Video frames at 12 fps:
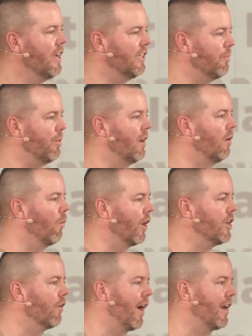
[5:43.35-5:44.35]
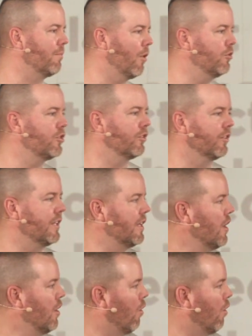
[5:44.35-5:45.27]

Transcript: depending on where you're at emotionally